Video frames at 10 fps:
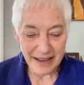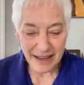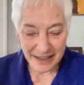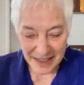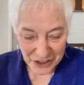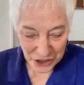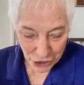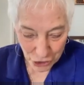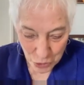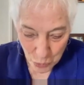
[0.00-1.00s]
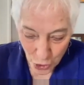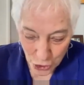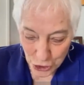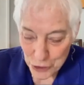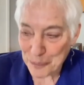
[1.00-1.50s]
as a clerical
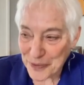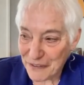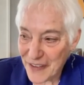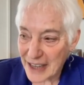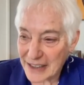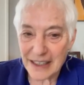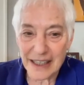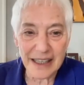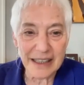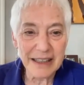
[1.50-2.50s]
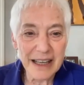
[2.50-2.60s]
worker. In fact, though